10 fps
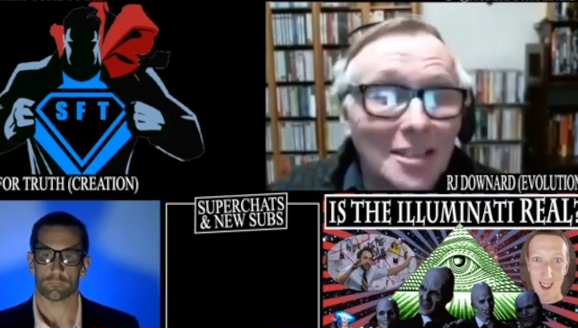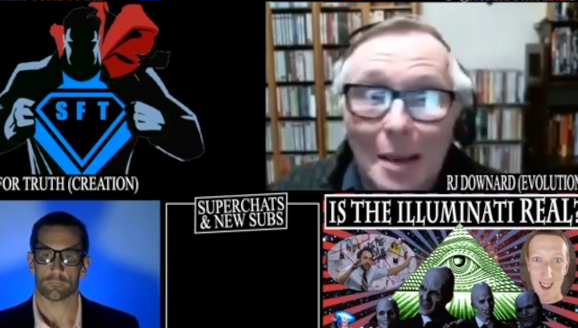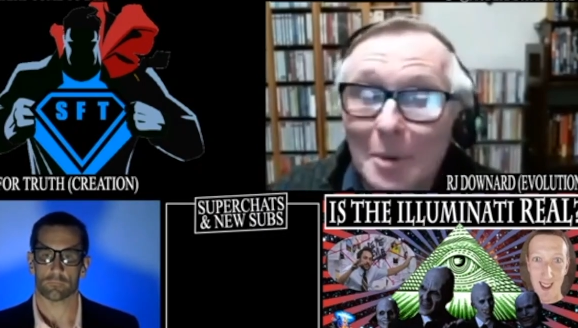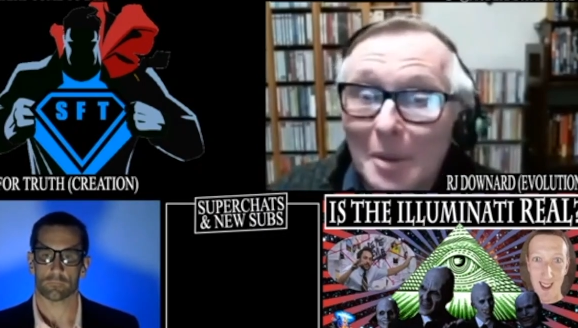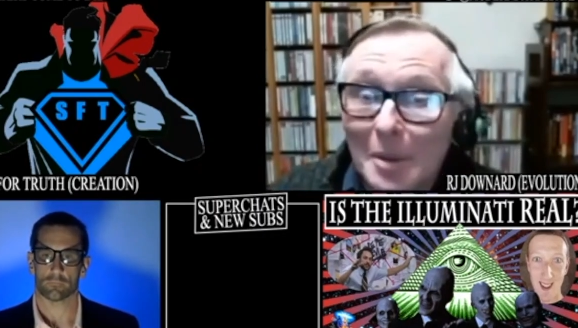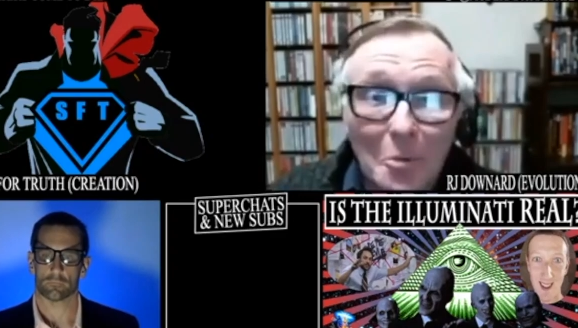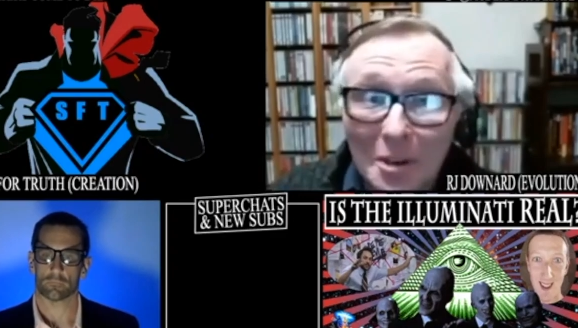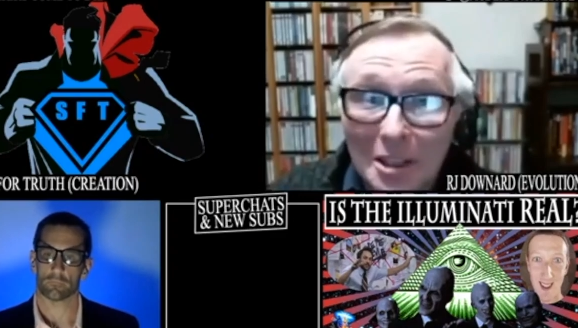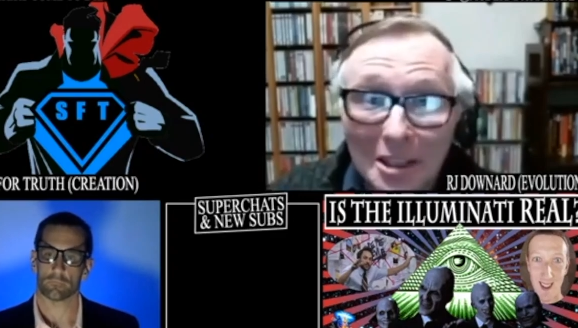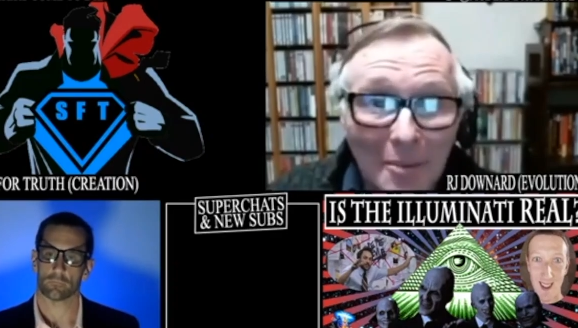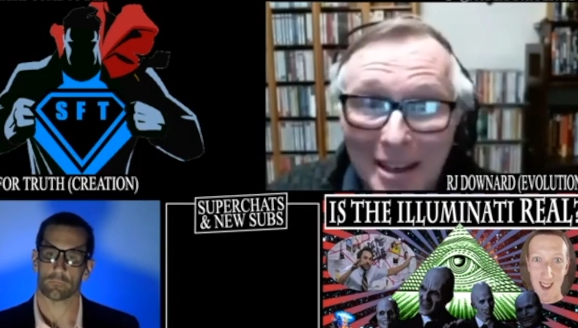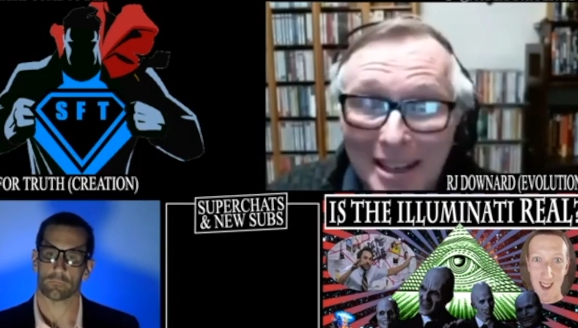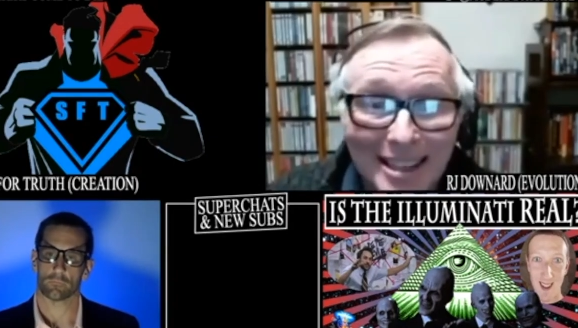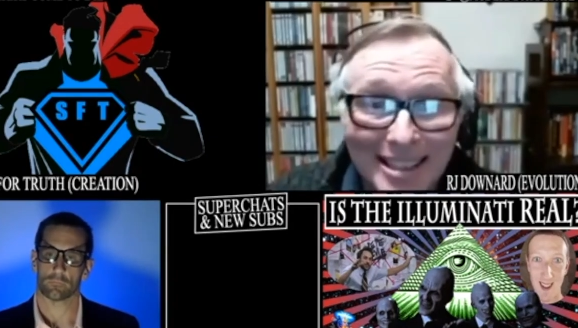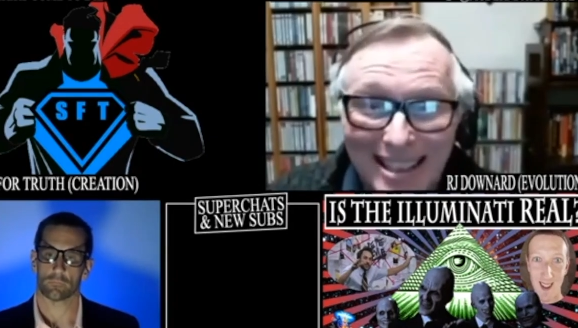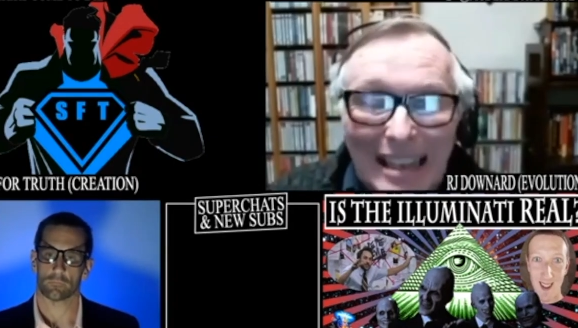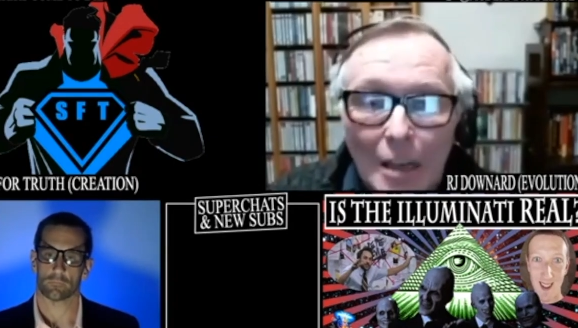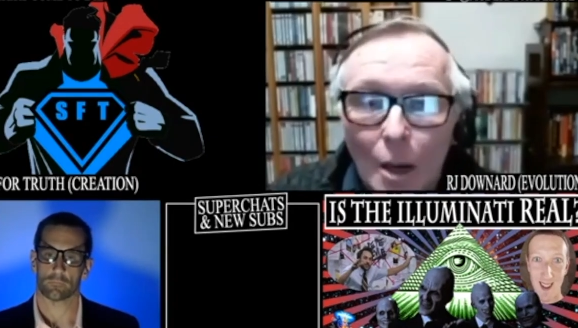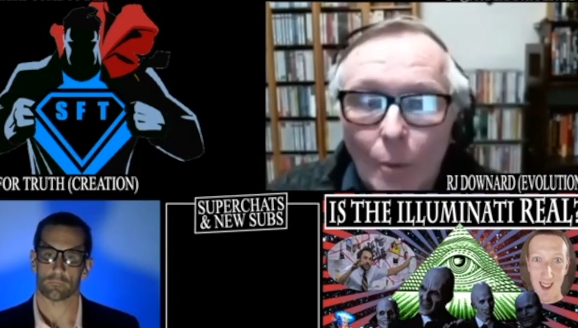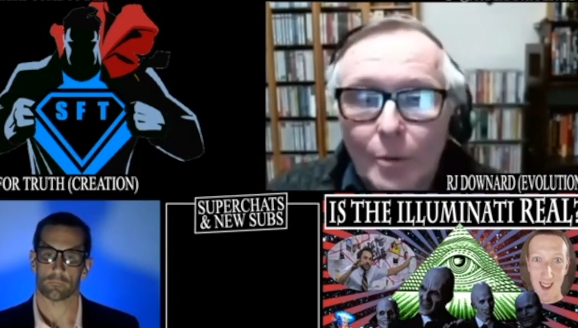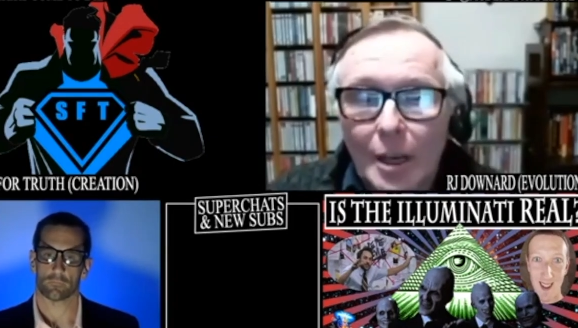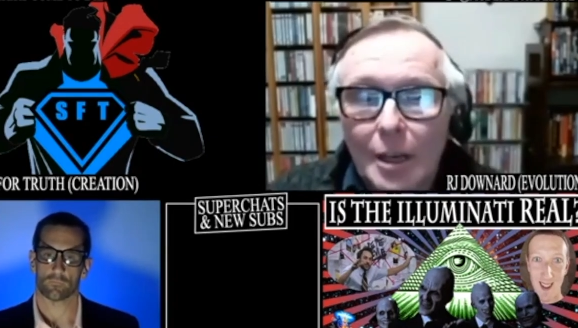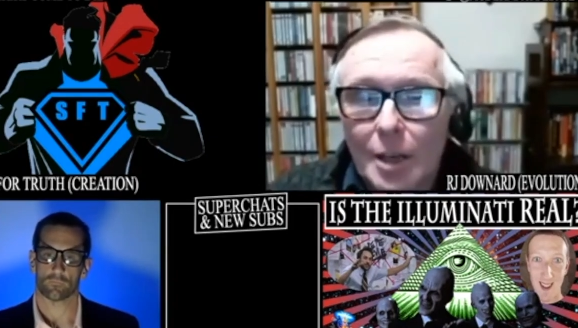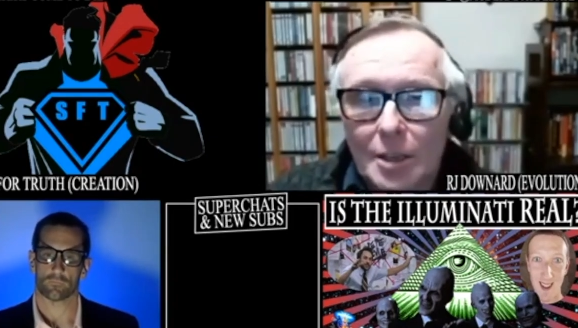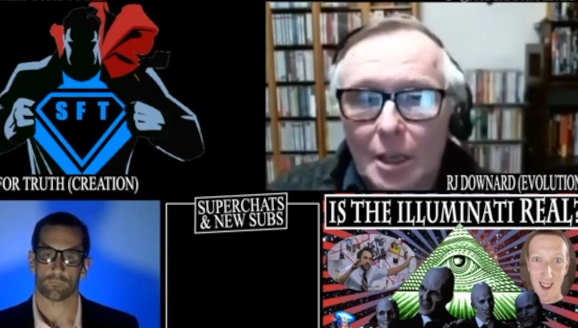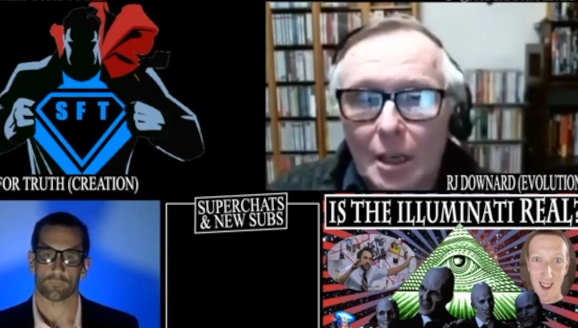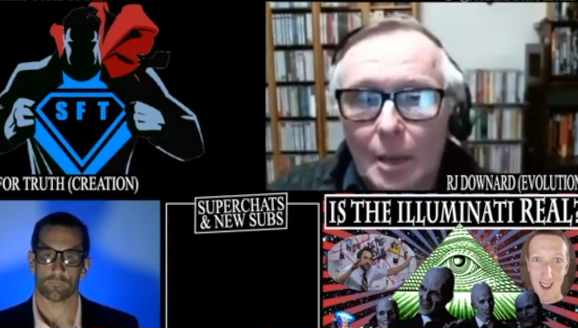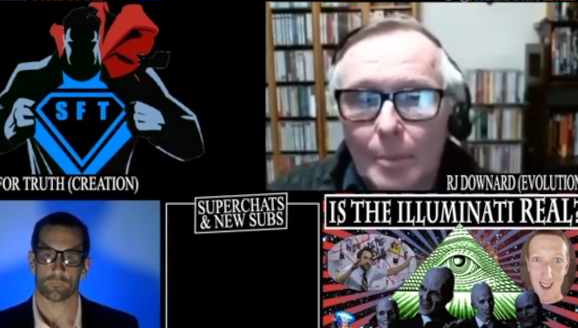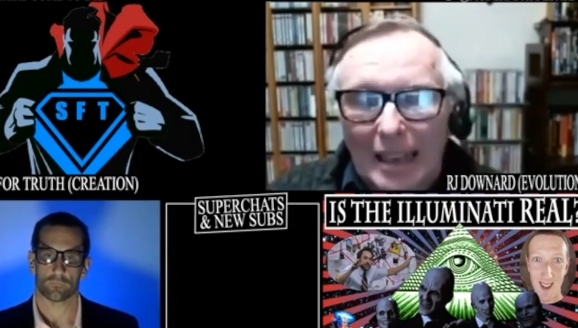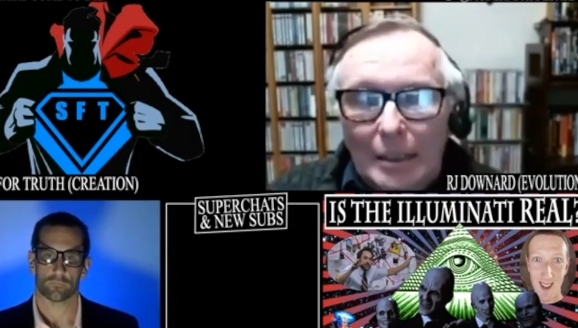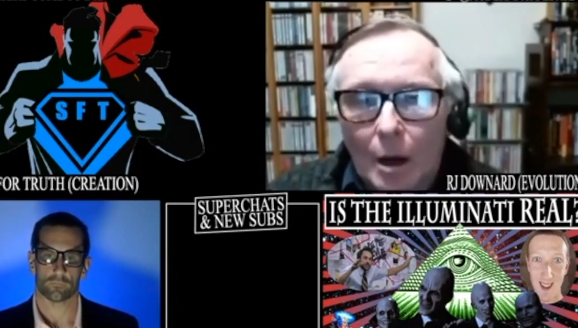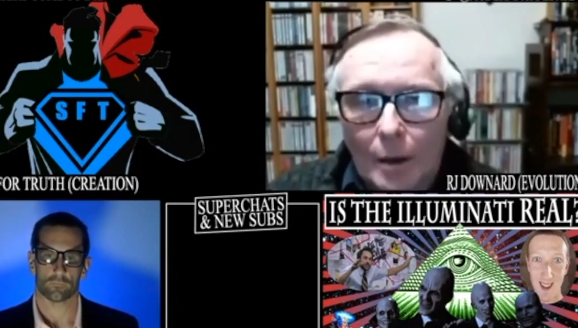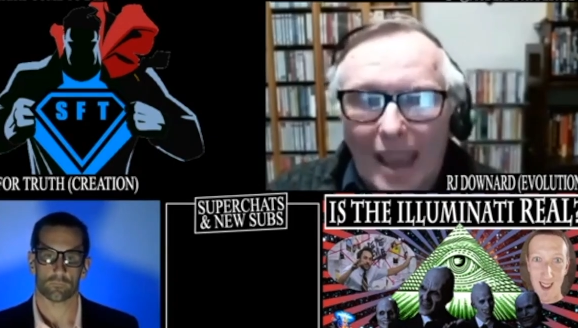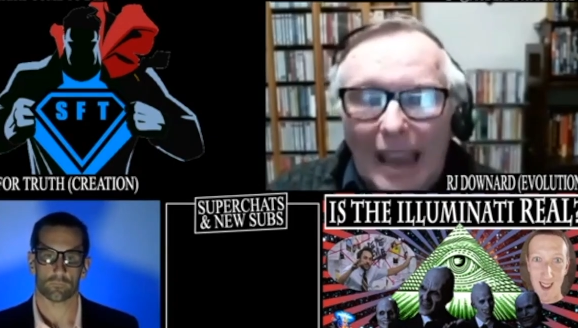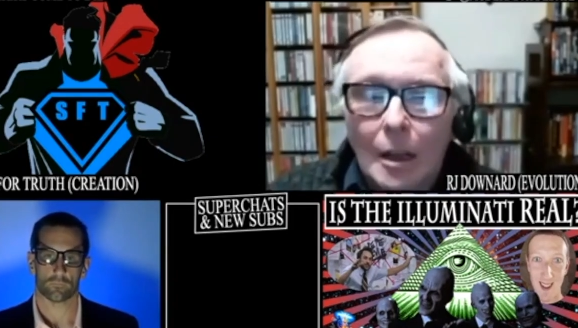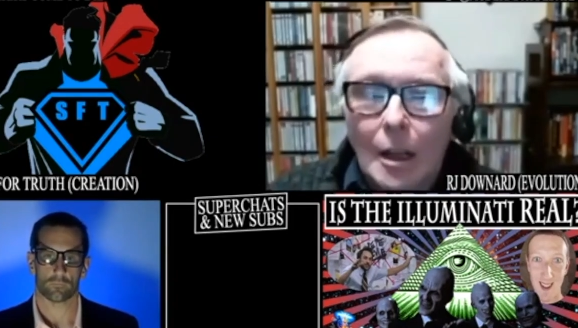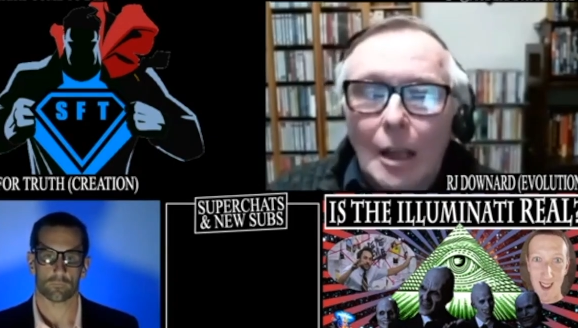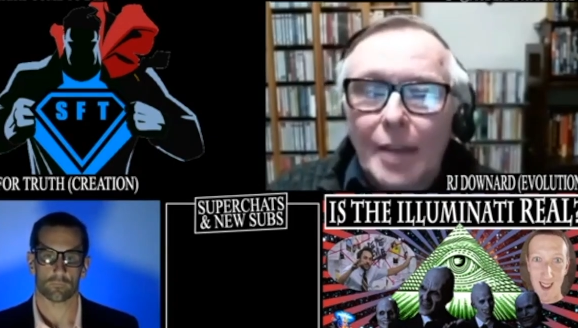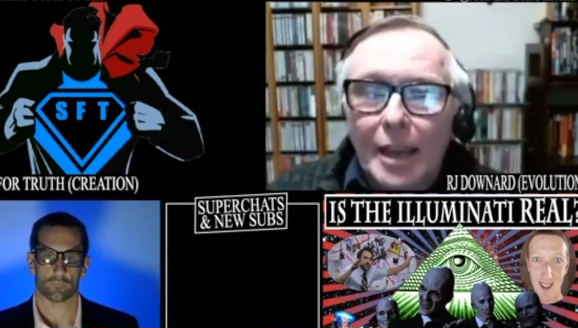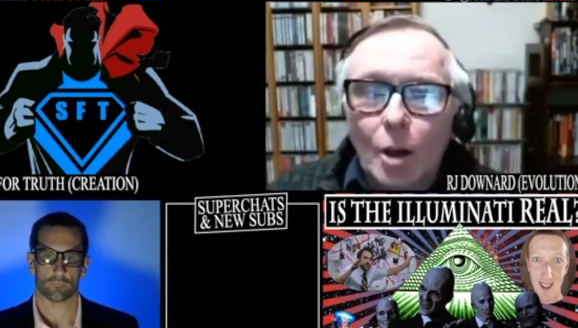Speaker 1: I'm going to be really wanting to see whether he does any better on that. They